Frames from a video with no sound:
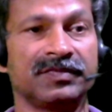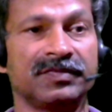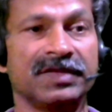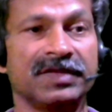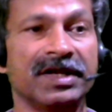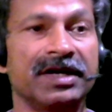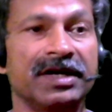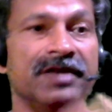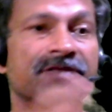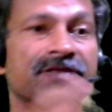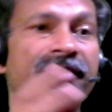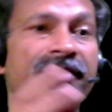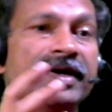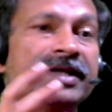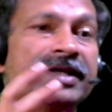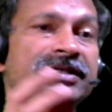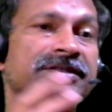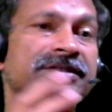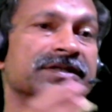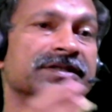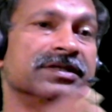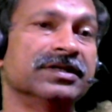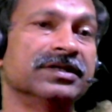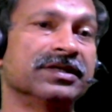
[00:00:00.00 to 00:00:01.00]
The
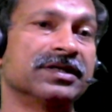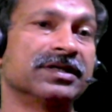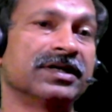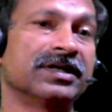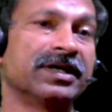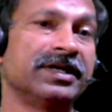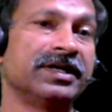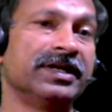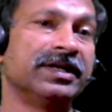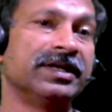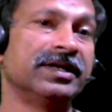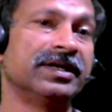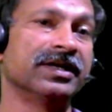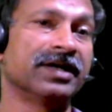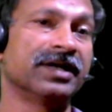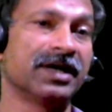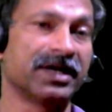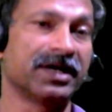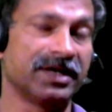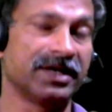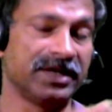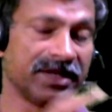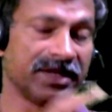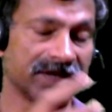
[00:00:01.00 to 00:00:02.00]
device, a
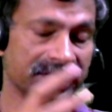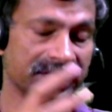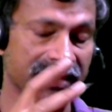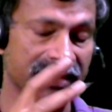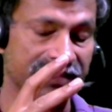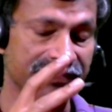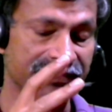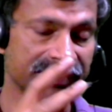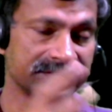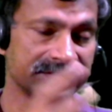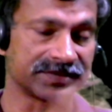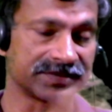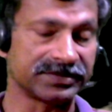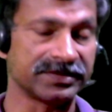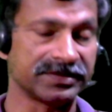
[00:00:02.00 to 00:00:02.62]
device,